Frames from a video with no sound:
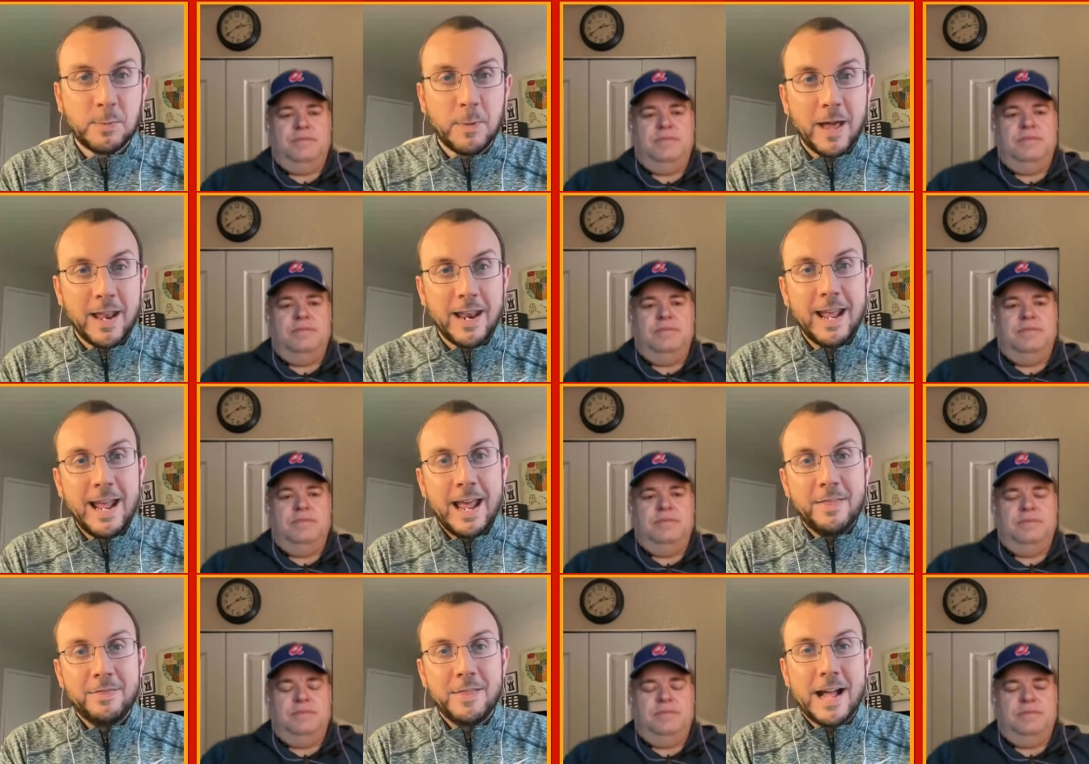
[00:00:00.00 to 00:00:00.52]

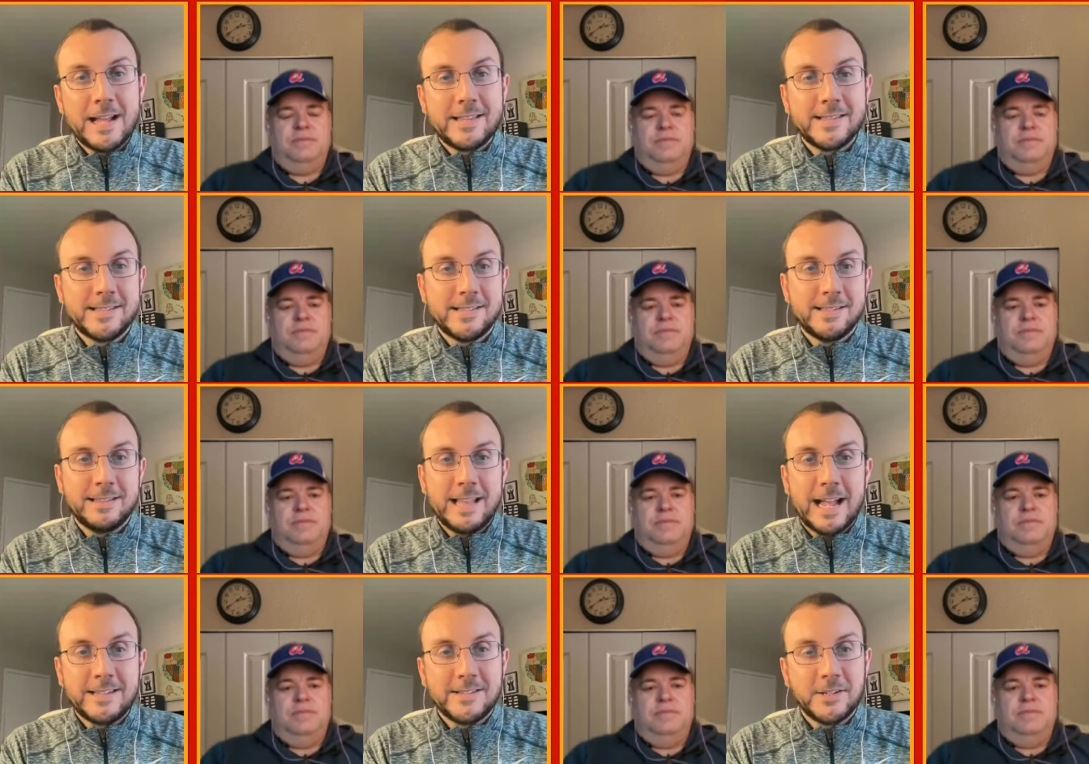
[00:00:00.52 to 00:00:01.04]
Speaker 1: But
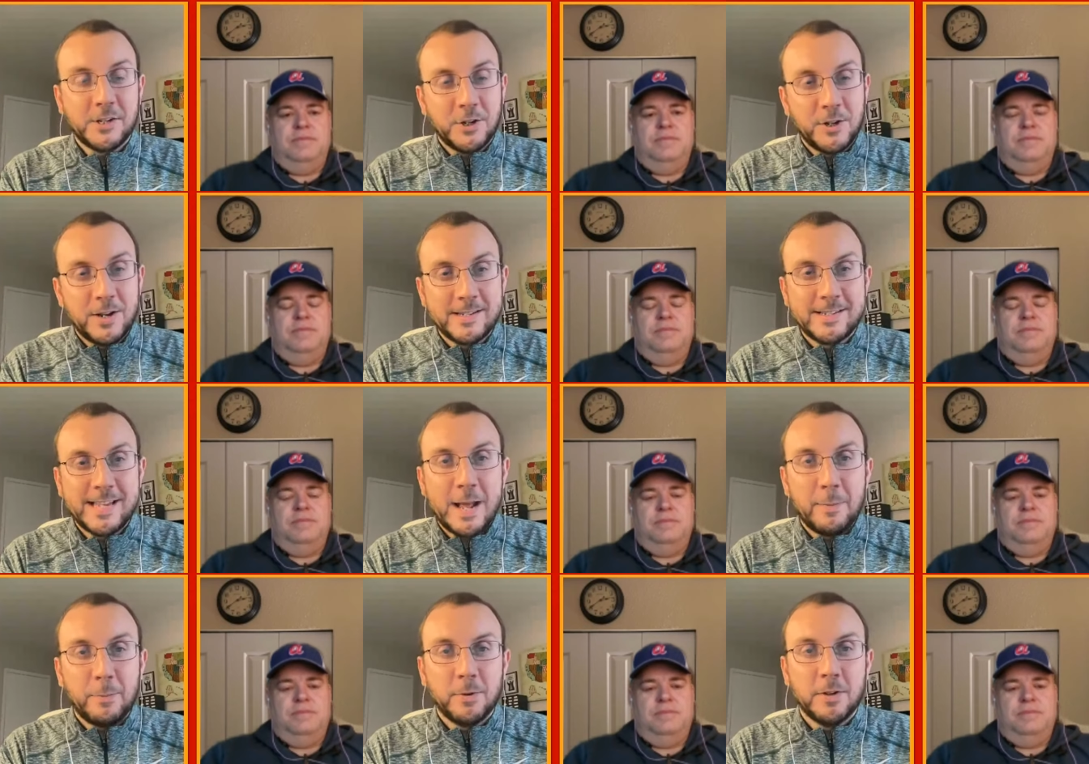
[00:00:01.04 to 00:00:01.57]
that's that's a good
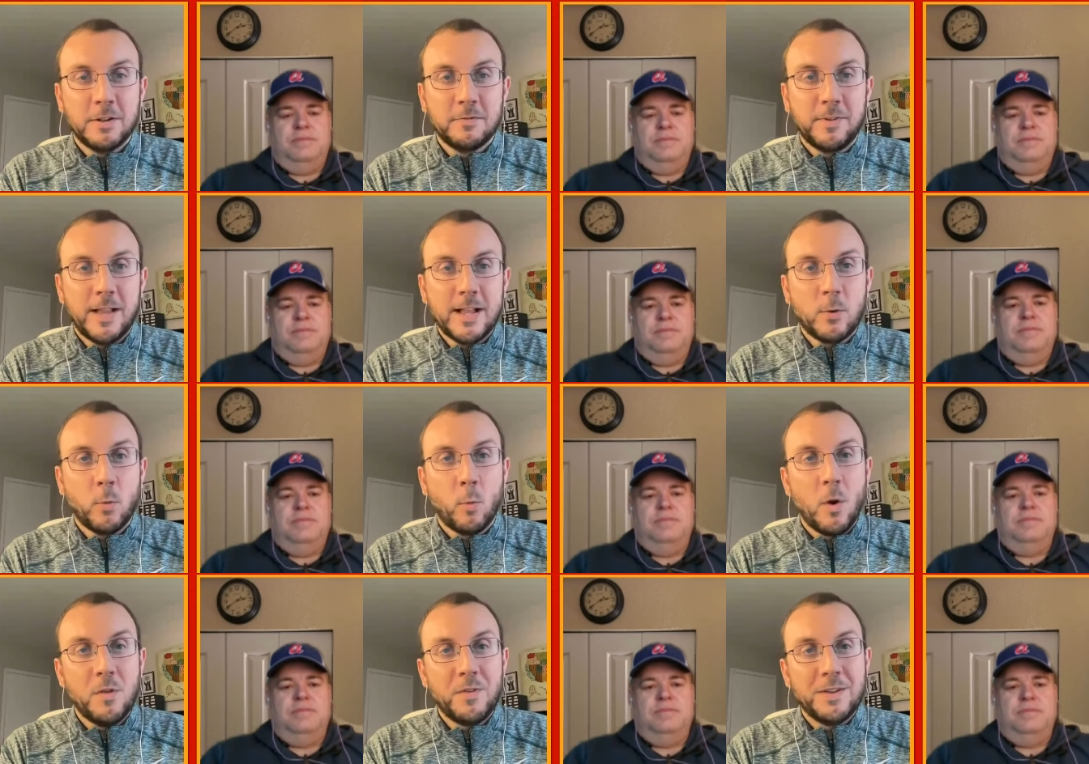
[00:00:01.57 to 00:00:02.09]
example of
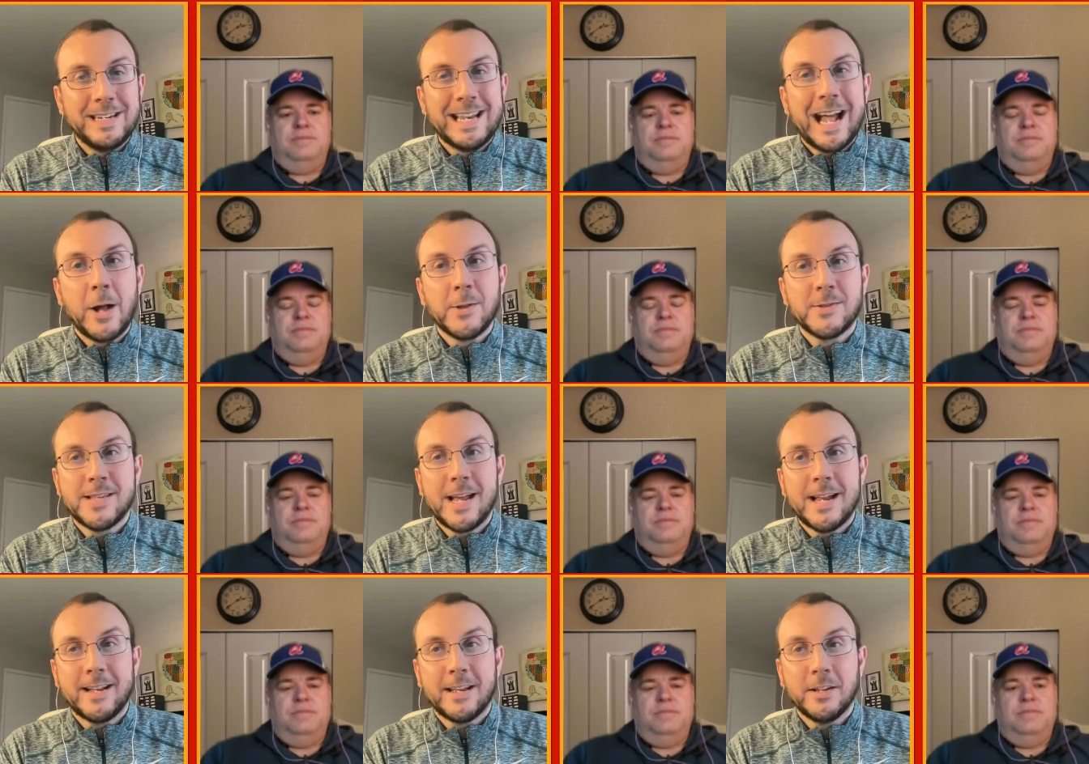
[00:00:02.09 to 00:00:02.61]
like what the
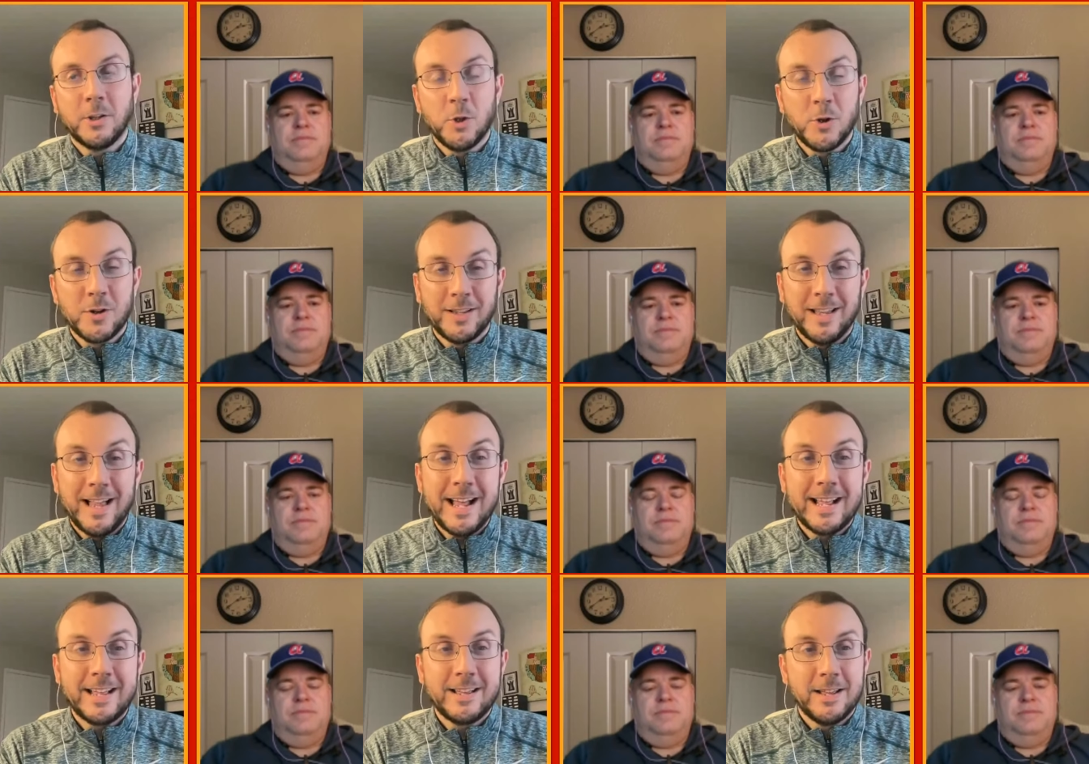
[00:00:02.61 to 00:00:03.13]
downside can
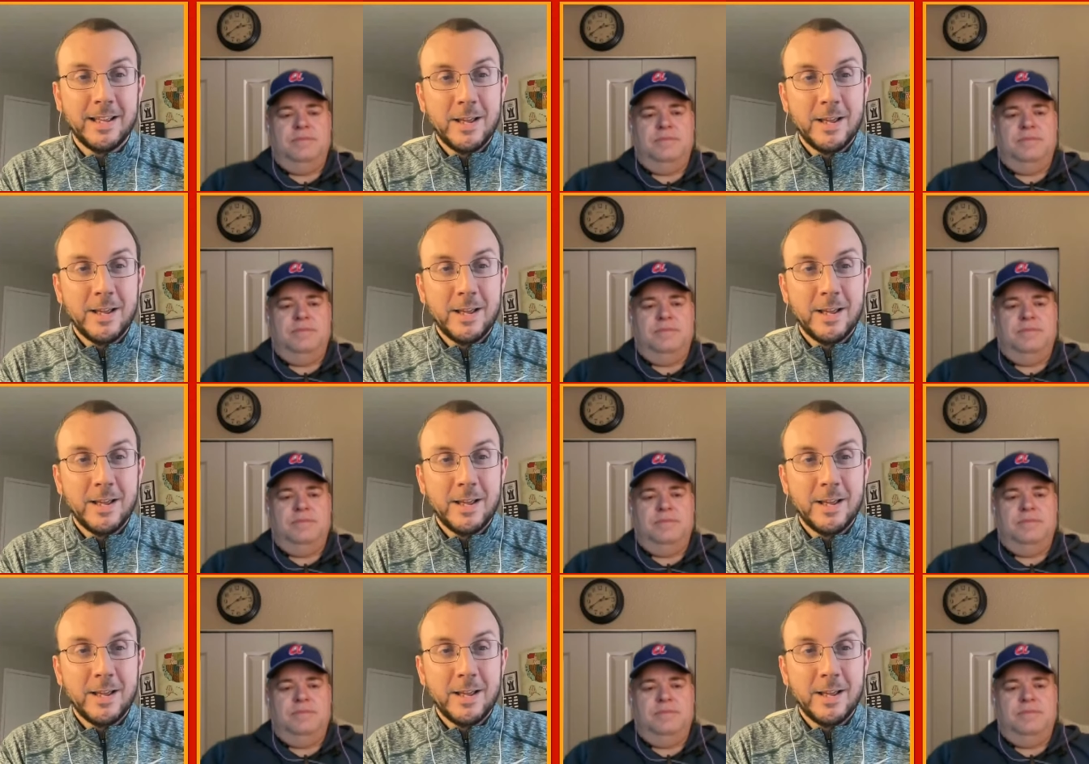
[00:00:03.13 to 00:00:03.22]
look like,